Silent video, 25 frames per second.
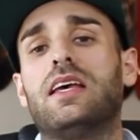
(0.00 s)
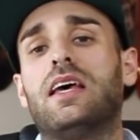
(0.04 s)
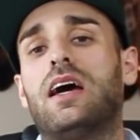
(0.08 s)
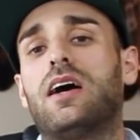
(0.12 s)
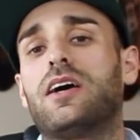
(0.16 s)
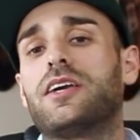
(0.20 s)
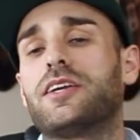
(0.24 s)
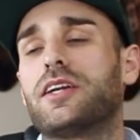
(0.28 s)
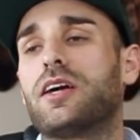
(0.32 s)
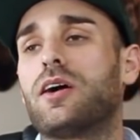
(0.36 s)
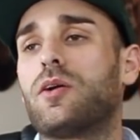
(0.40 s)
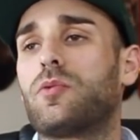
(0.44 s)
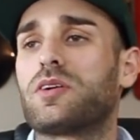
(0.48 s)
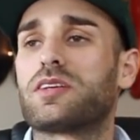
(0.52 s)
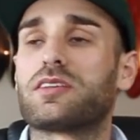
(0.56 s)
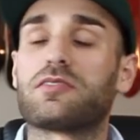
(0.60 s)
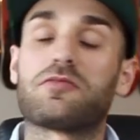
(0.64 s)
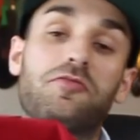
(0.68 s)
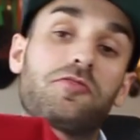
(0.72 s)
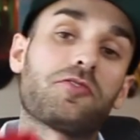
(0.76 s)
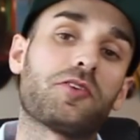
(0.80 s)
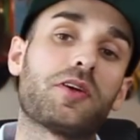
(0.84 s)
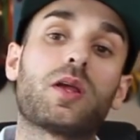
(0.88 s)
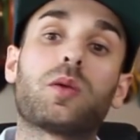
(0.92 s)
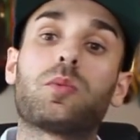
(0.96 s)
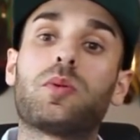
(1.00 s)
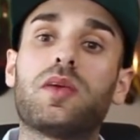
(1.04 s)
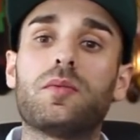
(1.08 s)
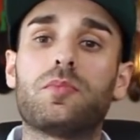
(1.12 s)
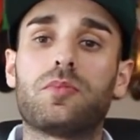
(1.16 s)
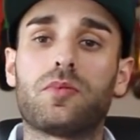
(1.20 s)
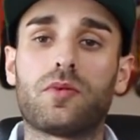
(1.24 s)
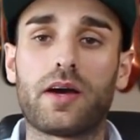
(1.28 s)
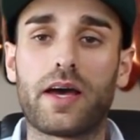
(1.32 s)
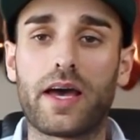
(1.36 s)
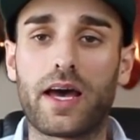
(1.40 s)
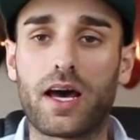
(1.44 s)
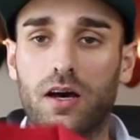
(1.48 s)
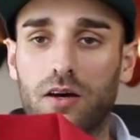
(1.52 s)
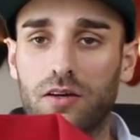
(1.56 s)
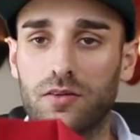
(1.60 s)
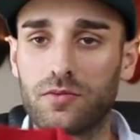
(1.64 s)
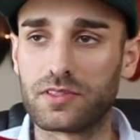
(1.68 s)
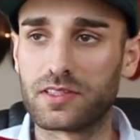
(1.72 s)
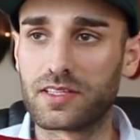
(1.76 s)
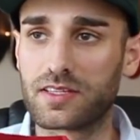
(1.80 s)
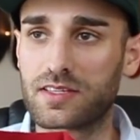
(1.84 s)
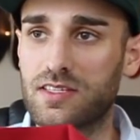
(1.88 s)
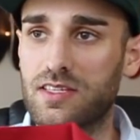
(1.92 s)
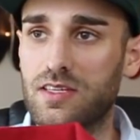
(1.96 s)
You know, I want to freak people out
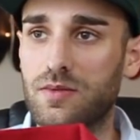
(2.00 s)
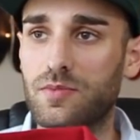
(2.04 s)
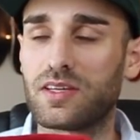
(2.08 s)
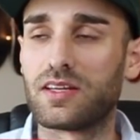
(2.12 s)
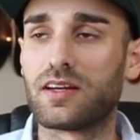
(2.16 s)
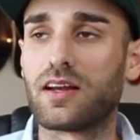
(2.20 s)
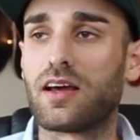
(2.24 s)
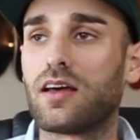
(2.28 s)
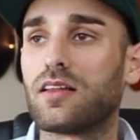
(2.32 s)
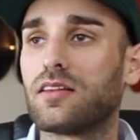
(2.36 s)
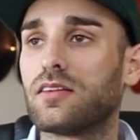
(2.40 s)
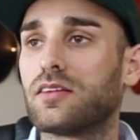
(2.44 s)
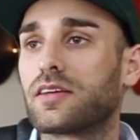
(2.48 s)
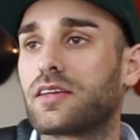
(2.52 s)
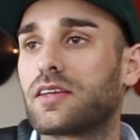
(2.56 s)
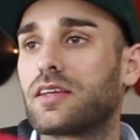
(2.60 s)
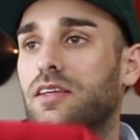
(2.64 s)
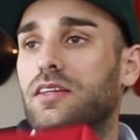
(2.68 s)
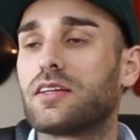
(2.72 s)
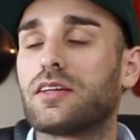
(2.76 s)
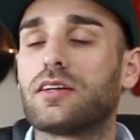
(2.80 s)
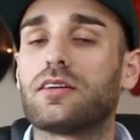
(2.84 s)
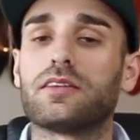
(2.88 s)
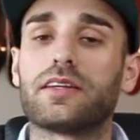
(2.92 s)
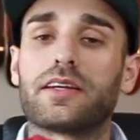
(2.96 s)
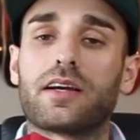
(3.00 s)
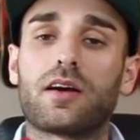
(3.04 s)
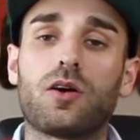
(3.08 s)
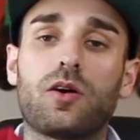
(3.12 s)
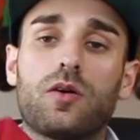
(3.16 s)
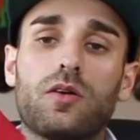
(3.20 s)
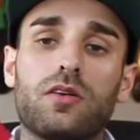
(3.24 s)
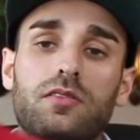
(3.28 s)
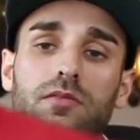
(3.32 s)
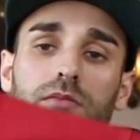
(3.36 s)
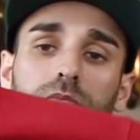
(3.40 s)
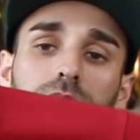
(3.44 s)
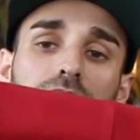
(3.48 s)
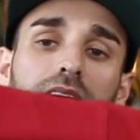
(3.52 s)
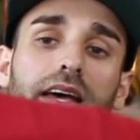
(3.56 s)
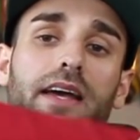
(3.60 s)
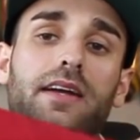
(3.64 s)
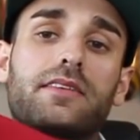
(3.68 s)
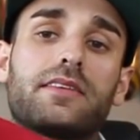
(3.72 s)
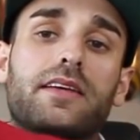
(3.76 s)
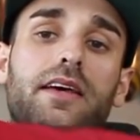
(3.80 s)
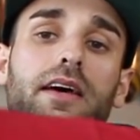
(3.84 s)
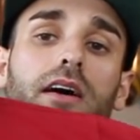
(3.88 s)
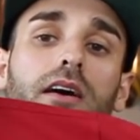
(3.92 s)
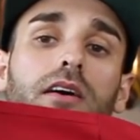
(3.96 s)
when they see me not looking, you know, like all
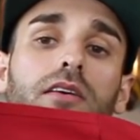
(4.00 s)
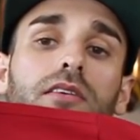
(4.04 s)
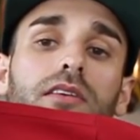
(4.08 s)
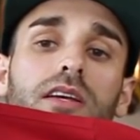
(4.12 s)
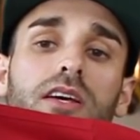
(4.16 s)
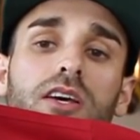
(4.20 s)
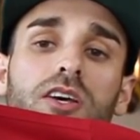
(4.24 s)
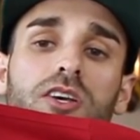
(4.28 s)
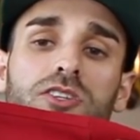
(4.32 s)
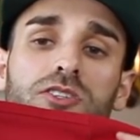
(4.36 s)
blacked out.